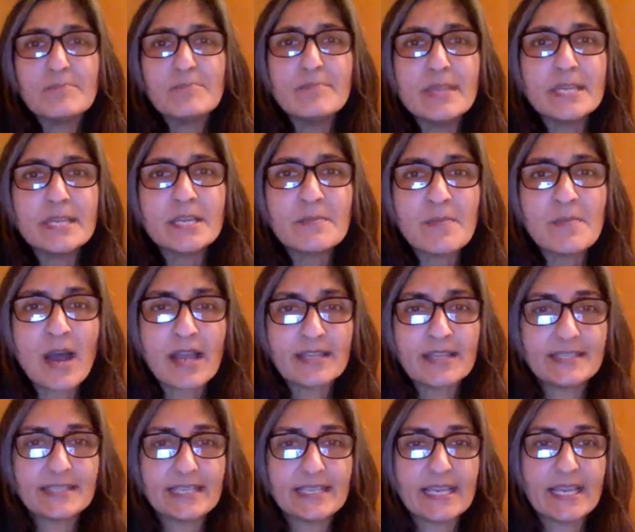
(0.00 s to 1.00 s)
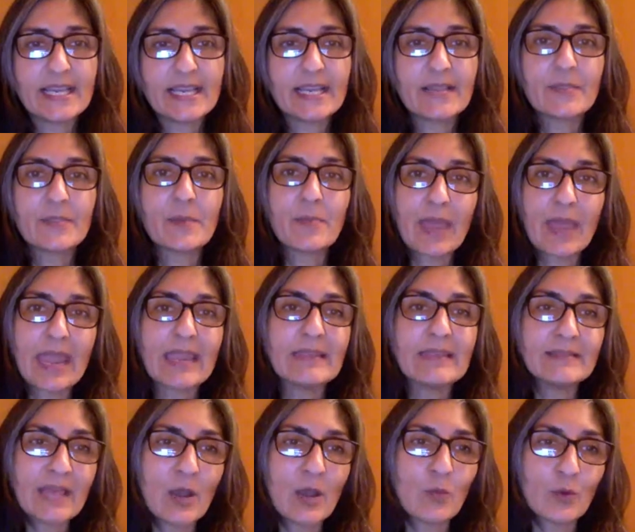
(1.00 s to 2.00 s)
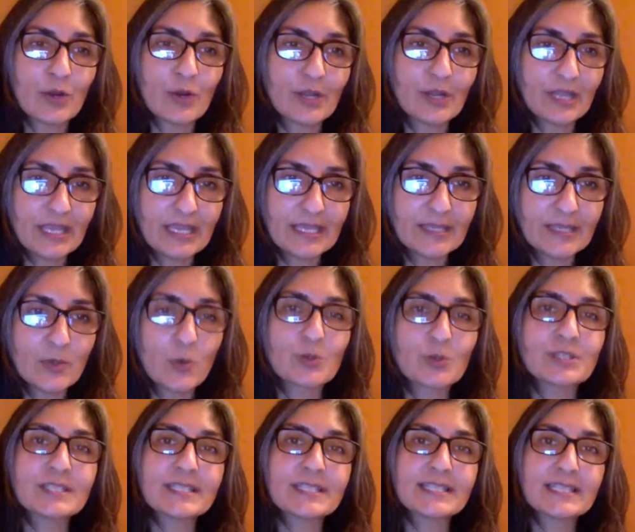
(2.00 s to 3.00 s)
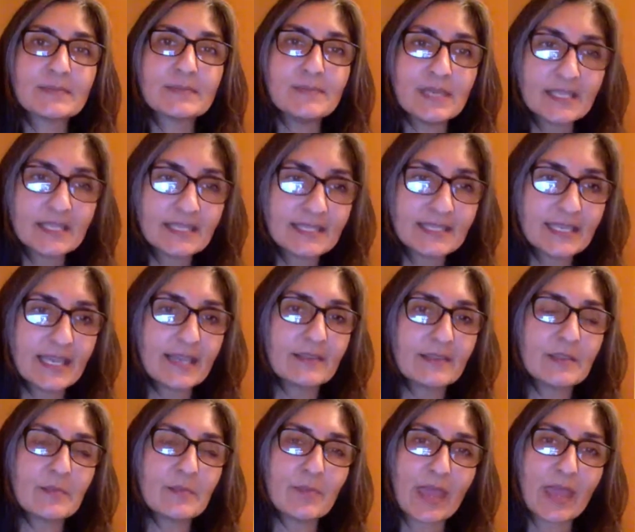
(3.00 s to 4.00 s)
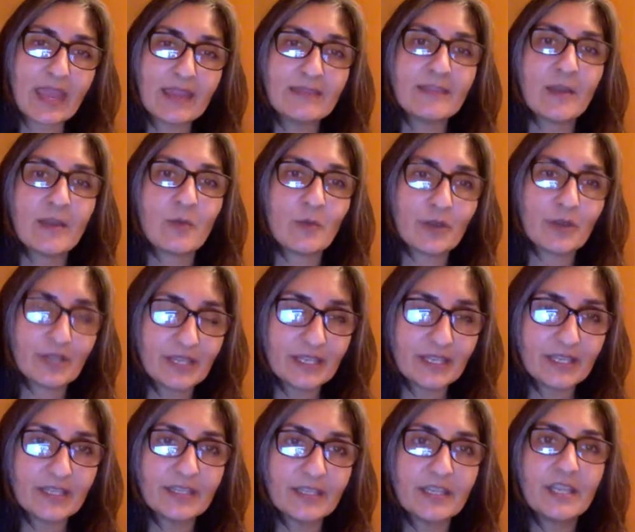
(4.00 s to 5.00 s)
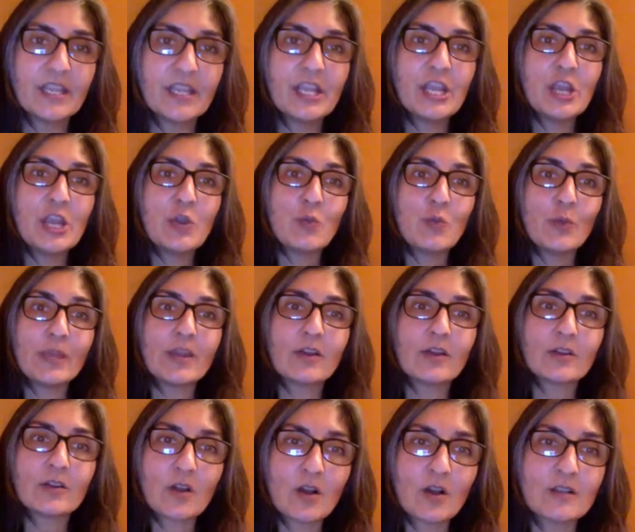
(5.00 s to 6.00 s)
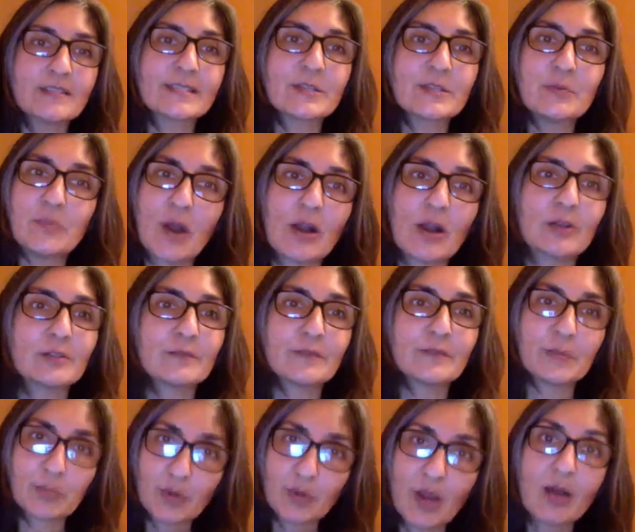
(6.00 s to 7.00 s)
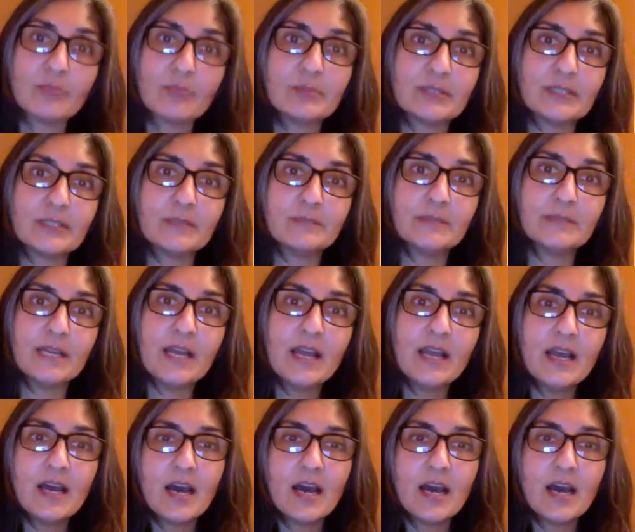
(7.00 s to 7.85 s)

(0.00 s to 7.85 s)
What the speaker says: minimizing the pain that we're in or dismissing the pain that we're in, we are also part of the problem.